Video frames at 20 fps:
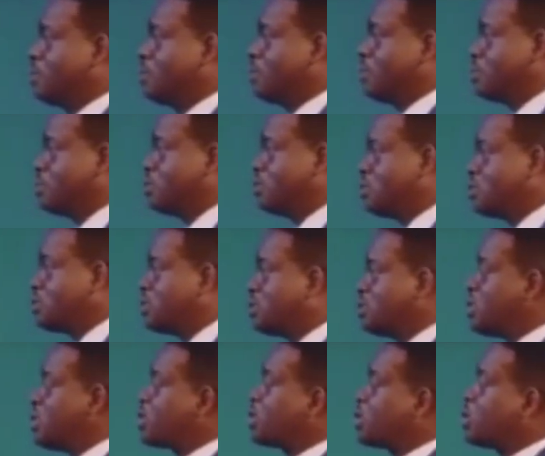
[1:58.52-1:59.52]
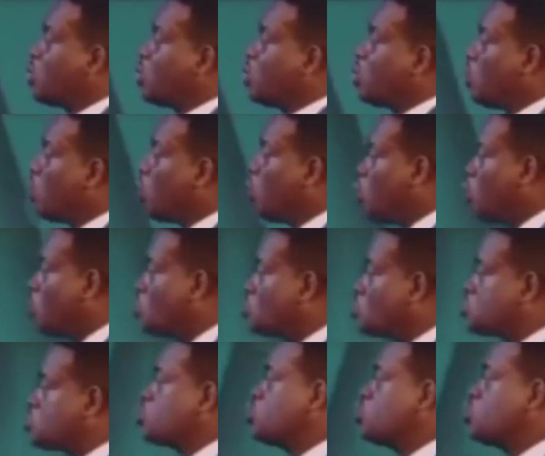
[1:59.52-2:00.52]
seek
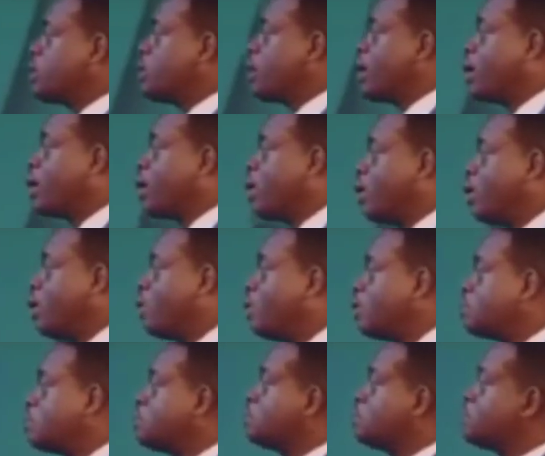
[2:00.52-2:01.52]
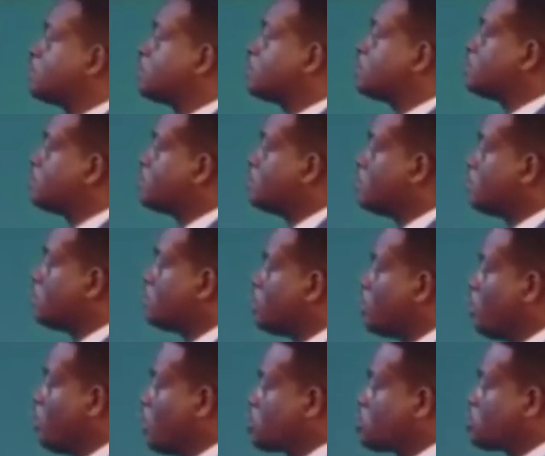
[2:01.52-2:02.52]
unto their God?
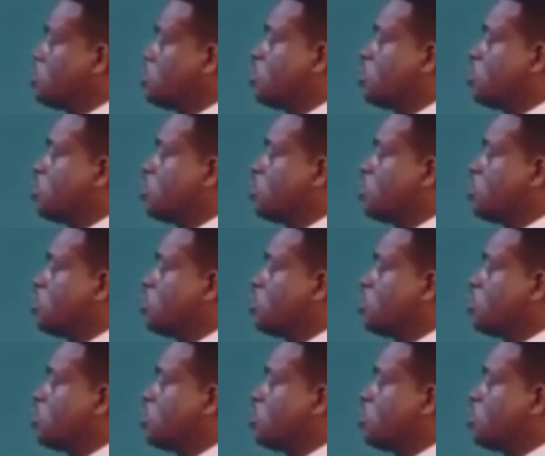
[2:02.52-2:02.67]
Number two,